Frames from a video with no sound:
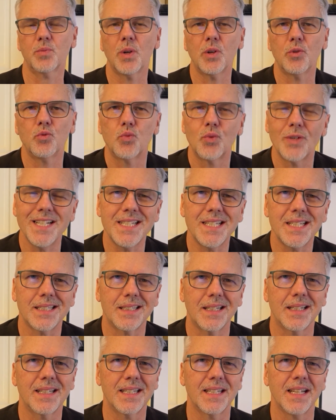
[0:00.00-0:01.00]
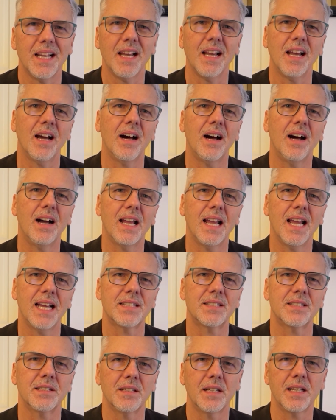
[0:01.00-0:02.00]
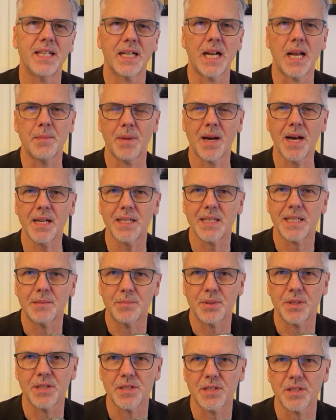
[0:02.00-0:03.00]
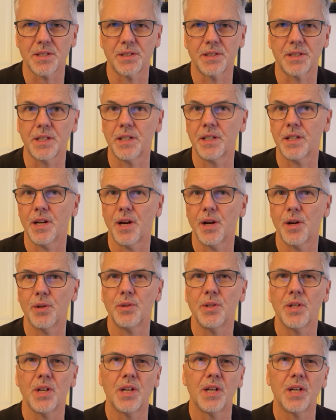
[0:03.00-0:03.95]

Well, recently I had to let a marketing person go